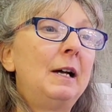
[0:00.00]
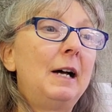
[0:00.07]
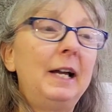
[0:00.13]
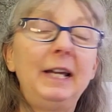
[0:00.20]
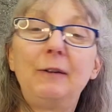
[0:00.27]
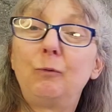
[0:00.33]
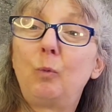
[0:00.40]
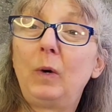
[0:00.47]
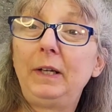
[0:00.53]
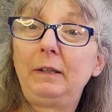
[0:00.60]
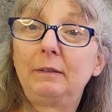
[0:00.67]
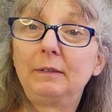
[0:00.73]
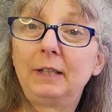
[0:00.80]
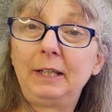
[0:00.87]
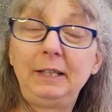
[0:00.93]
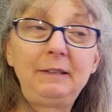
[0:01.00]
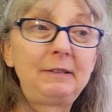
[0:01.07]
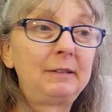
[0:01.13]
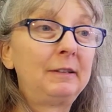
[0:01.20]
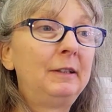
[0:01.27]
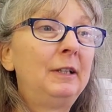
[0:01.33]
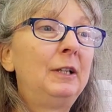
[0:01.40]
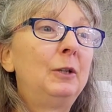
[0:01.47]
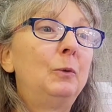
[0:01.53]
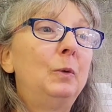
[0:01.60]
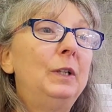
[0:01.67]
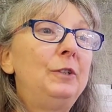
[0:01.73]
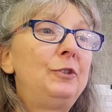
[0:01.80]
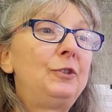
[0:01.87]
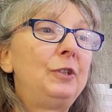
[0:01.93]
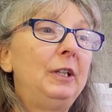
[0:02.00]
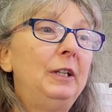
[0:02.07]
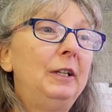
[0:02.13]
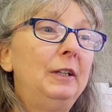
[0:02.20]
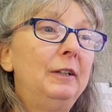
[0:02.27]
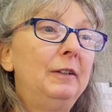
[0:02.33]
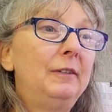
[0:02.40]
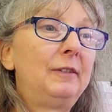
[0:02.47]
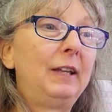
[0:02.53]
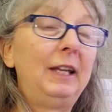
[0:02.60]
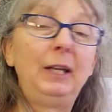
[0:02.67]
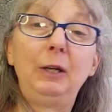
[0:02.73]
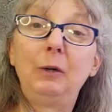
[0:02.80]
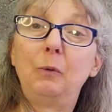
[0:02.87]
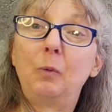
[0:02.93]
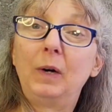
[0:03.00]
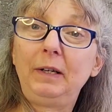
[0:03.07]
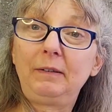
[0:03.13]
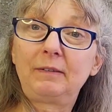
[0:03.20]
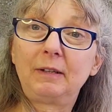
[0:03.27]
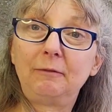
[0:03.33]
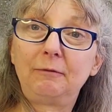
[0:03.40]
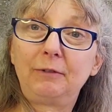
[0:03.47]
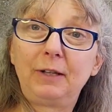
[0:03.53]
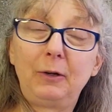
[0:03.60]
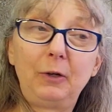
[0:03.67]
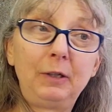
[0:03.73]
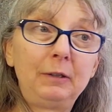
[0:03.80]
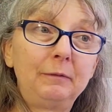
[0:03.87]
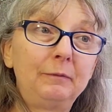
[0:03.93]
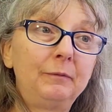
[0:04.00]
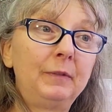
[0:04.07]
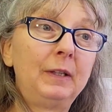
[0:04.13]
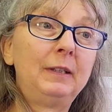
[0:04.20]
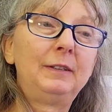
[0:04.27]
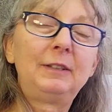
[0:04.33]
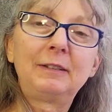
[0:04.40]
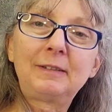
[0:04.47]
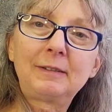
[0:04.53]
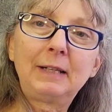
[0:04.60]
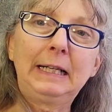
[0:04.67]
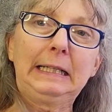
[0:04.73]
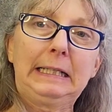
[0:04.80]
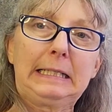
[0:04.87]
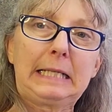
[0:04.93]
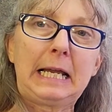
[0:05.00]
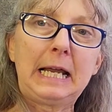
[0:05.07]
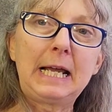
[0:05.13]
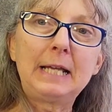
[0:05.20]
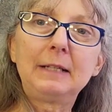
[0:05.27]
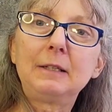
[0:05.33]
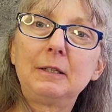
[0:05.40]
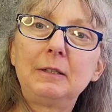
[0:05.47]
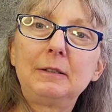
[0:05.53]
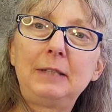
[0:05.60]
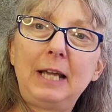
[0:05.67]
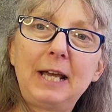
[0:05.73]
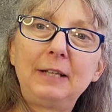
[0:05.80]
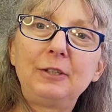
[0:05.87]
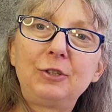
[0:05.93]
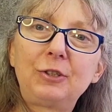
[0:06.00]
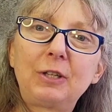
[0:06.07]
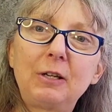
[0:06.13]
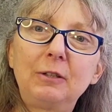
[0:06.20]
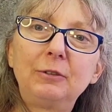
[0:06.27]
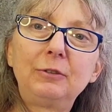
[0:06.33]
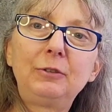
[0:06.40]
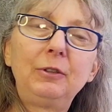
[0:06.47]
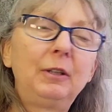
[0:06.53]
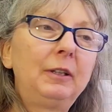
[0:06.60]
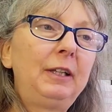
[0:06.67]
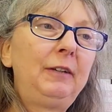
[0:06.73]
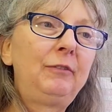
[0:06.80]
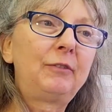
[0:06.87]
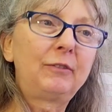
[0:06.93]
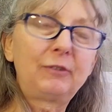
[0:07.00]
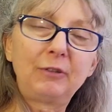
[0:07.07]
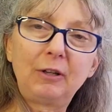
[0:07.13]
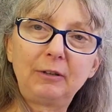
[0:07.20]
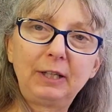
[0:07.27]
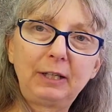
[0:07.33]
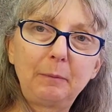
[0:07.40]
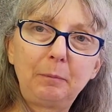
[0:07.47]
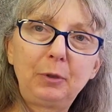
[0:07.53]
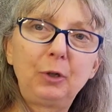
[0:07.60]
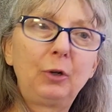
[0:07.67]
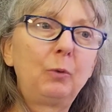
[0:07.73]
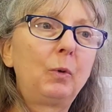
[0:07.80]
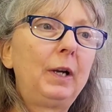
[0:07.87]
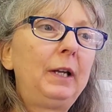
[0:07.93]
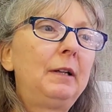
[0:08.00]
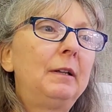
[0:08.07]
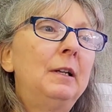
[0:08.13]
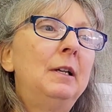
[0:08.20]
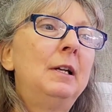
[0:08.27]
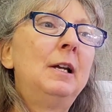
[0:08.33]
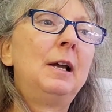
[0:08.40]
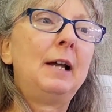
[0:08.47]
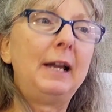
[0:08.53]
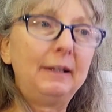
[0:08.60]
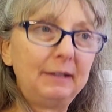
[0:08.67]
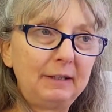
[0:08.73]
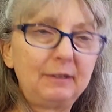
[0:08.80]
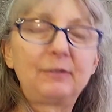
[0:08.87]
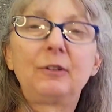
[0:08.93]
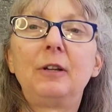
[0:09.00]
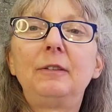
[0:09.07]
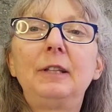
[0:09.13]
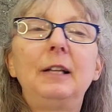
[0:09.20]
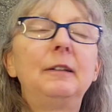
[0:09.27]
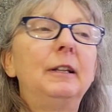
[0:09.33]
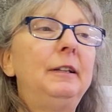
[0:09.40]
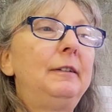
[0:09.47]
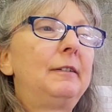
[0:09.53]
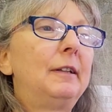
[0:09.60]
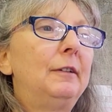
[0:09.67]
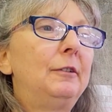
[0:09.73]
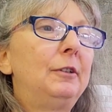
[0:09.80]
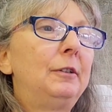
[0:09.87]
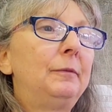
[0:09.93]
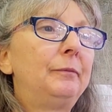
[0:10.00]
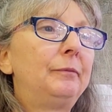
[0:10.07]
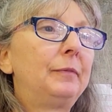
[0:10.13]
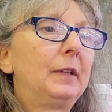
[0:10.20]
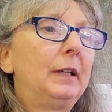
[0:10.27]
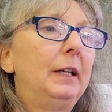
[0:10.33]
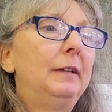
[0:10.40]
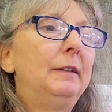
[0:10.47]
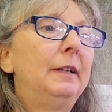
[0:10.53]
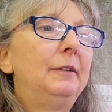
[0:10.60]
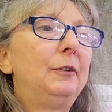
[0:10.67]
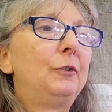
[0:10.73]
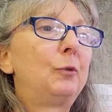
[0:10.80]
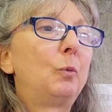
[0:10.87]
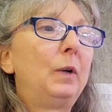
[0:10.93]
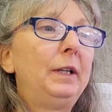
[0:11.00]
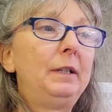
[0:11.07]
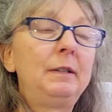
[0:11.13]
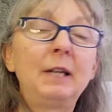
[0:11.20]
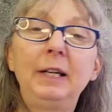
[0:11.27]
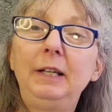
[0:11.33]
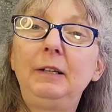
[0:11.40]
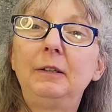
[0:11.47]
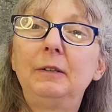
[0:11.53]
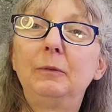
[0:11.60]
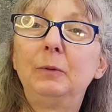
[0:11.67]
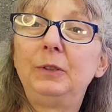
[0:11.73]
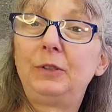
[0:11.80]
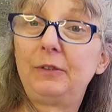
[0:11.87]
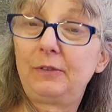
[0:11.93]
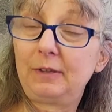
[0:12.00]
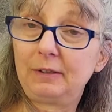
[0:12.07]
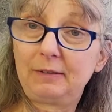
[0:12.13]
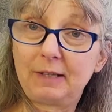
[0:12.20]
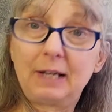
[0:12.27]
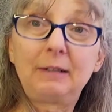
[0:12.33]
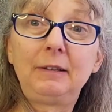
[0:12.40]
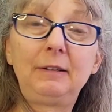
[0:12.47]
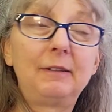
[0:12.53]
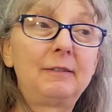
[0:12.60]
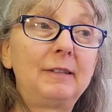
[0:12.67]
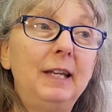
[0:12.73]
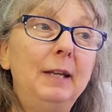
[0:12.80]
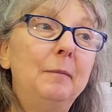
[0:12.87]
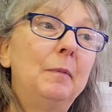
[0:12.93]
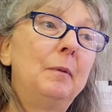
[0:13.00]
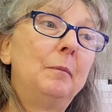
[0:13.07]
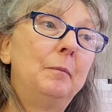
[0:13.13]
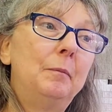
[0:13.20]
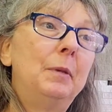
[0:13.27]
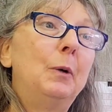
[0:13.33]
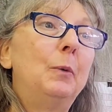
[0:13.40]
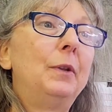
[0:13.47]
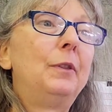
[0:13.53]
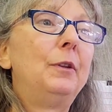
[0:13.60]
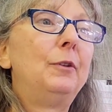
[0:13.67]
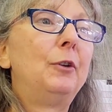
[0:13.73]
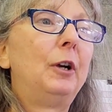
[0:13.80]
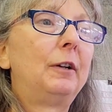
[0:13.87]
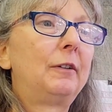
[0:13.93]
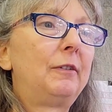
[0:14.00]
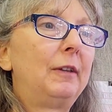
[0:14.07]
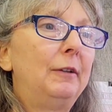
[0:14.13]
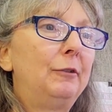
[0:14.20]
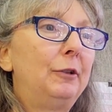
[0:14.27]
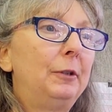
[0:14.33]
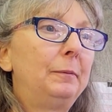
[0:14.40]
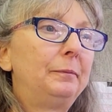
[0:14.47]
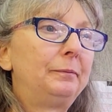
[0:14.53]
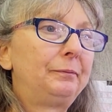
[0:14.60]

I have white light, which is a white sunflower, just slightly tan tannish color to the leaves. It's not like a pure white, and then it's got that light center. And then there's white night, which is exactly the same, but with the dark center.